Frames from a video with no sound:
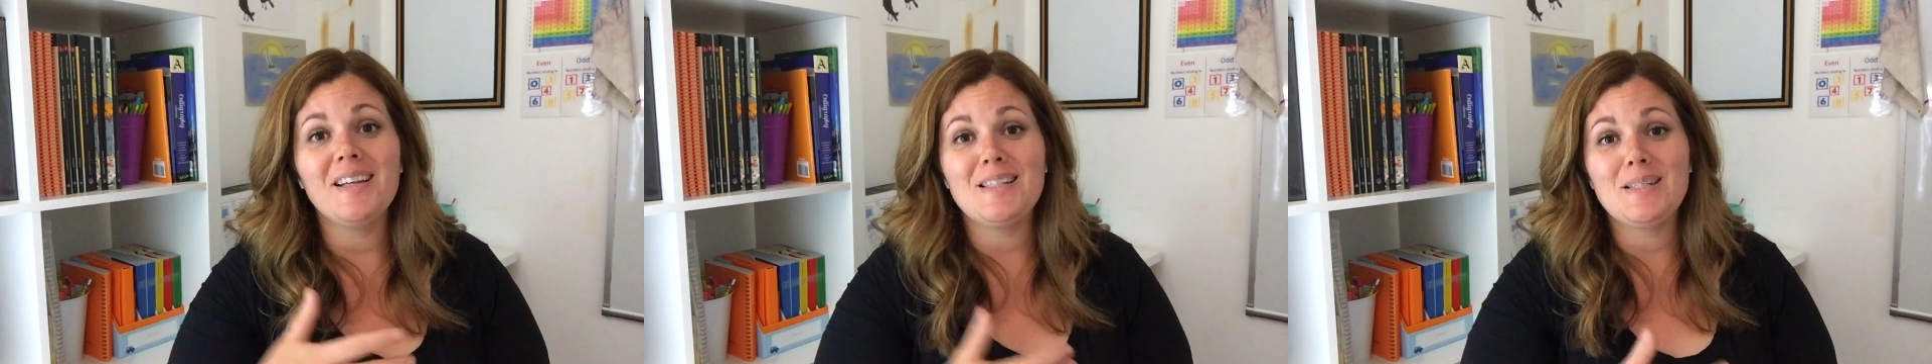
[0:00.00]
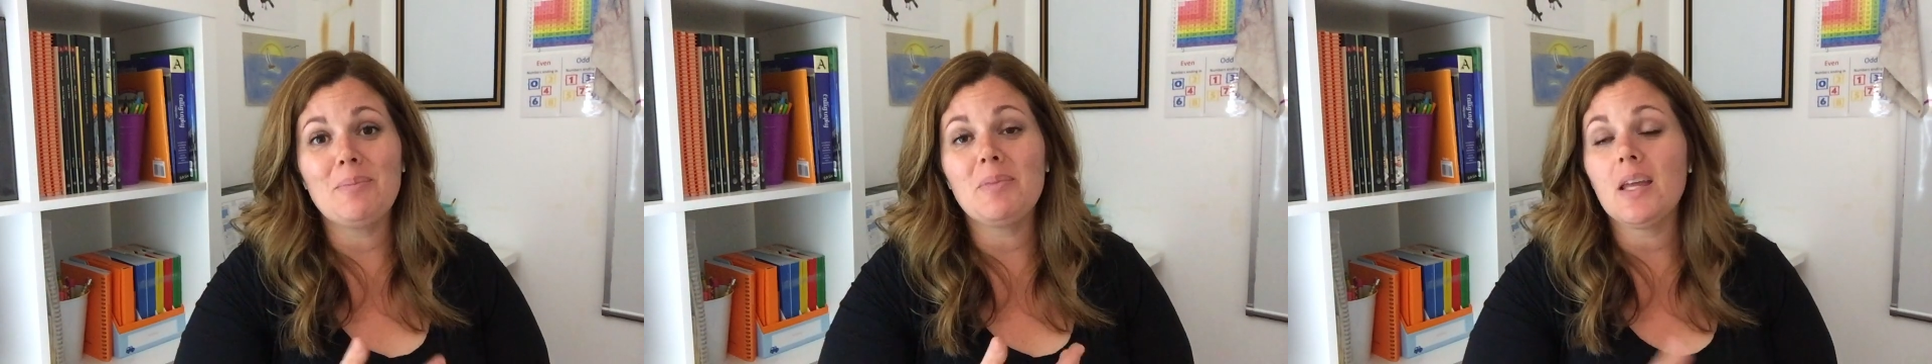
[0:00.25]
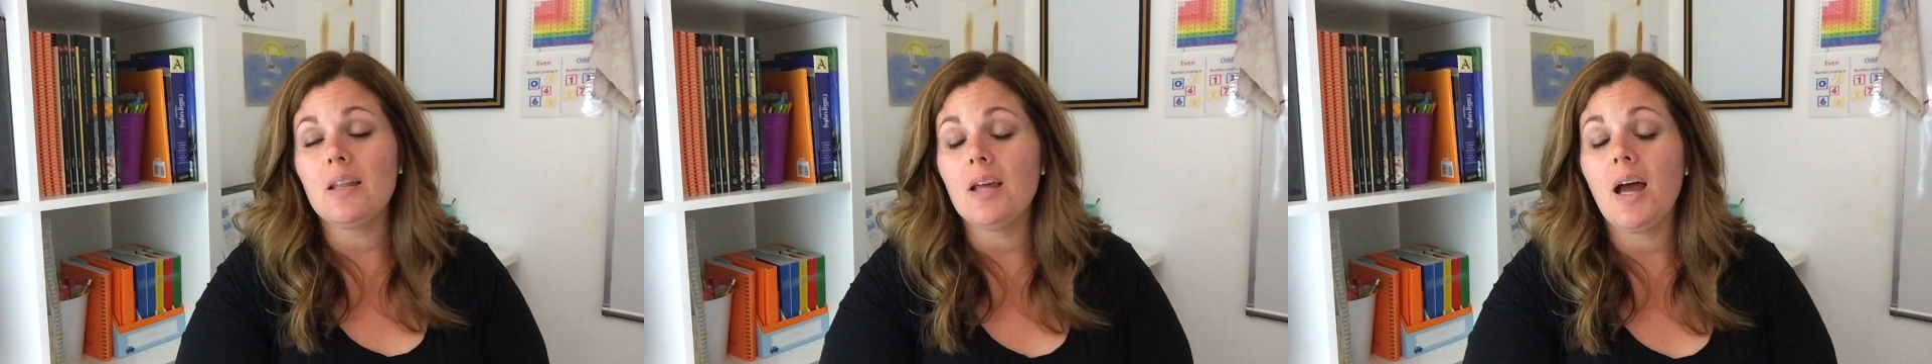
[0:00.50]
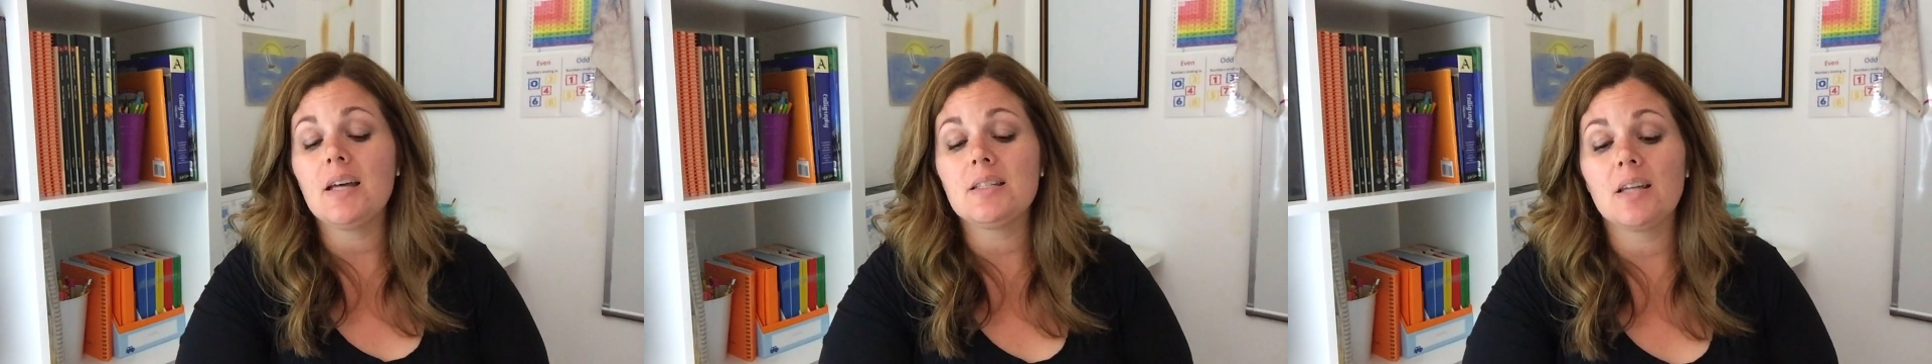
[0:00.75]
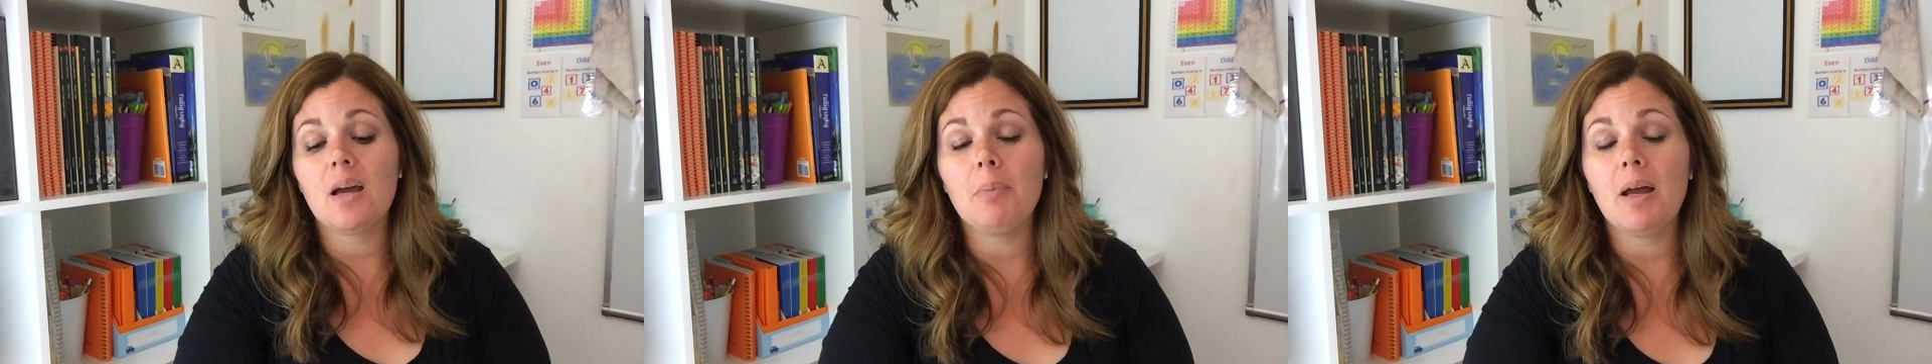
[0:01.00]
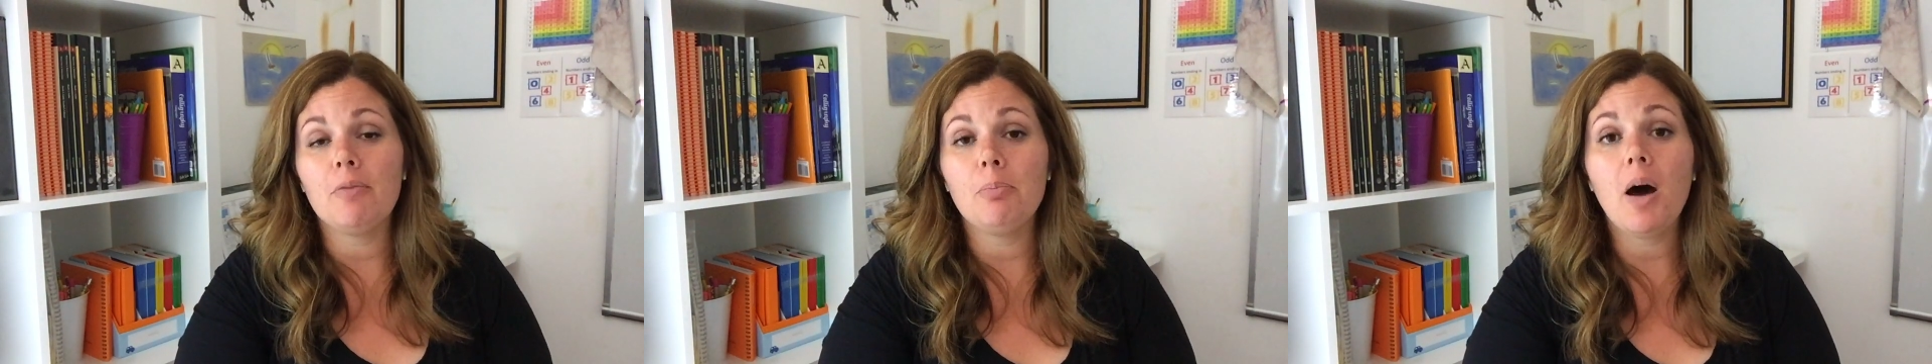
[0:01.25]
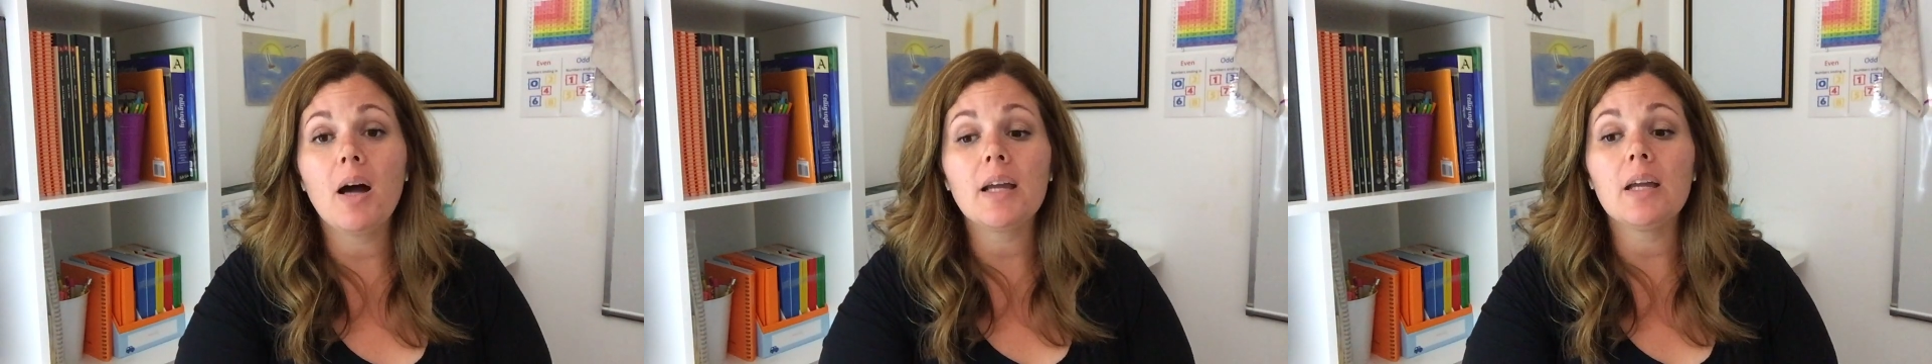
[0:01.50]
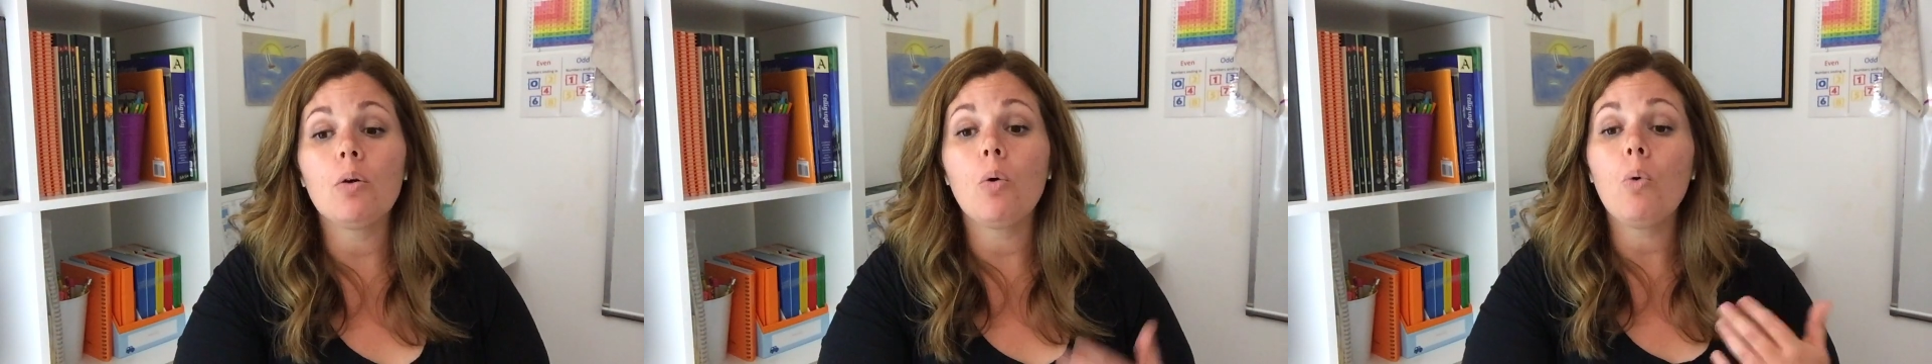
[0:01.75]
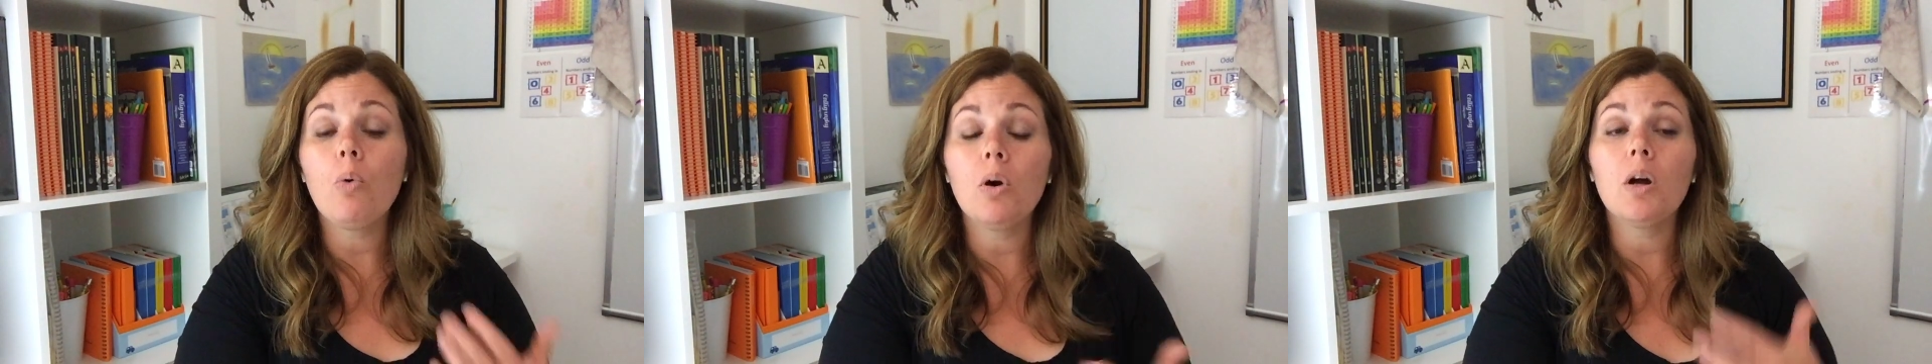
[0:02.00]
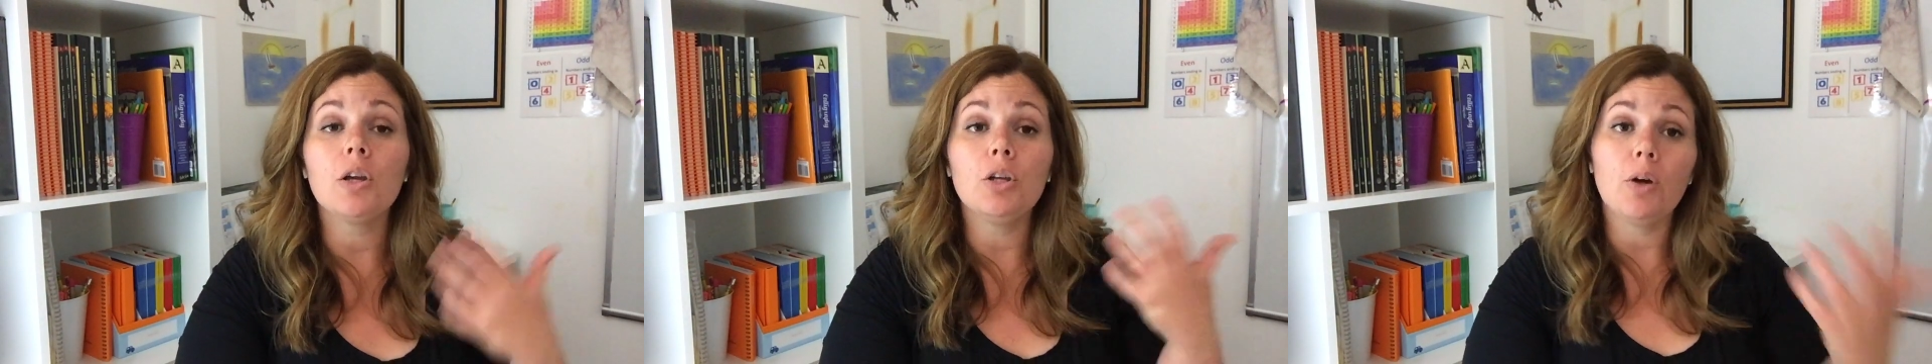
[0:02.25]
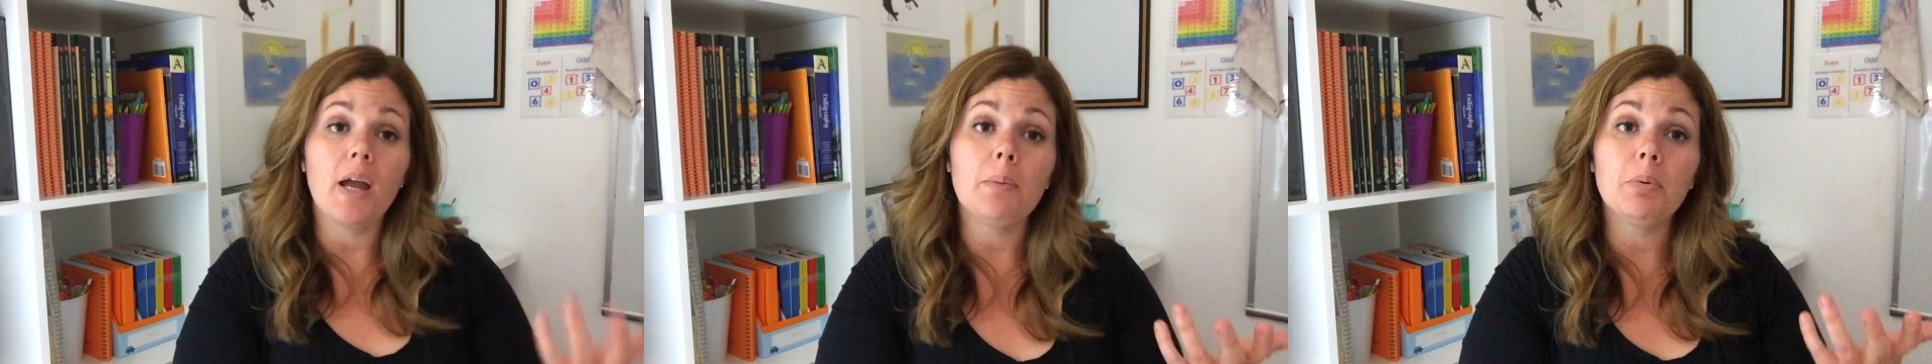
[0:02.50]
it's something that has to come out of pocket, or you